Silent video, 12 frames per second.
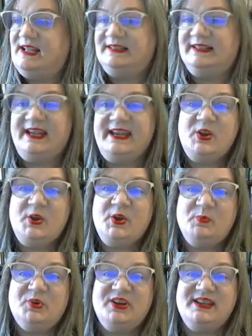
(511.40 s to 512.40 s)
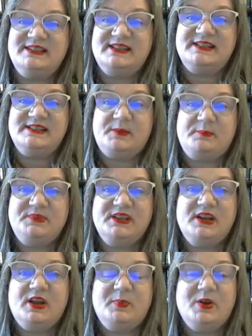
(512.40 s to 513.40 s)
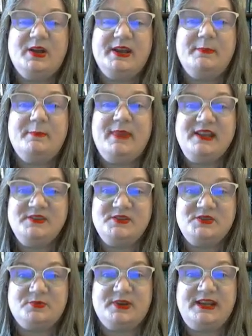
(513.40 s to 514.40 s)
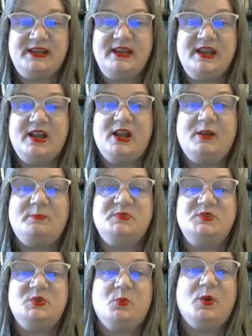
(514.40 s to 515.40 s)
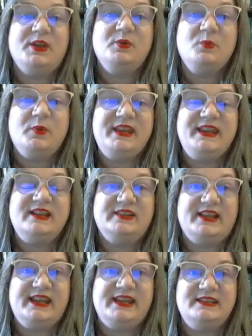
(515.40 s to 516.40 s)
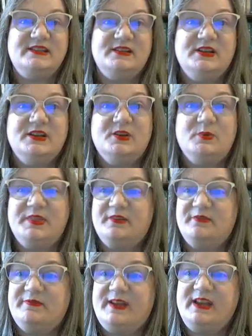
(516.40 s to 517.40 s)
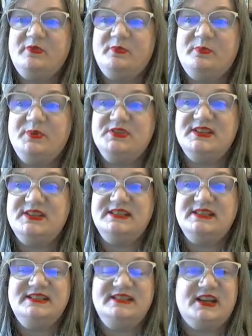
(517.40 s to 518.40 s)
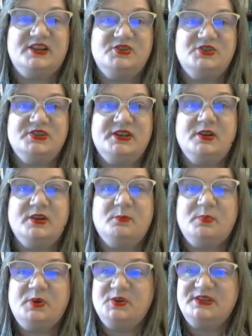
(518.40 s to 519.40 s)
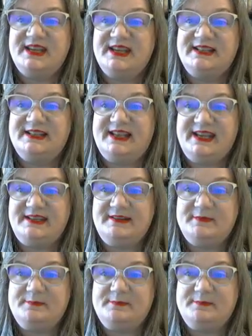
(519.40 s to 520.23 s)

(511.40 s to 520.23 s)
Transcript: Late homework is accepted upon mastery up to 1 week late with a 5% deduction per day late.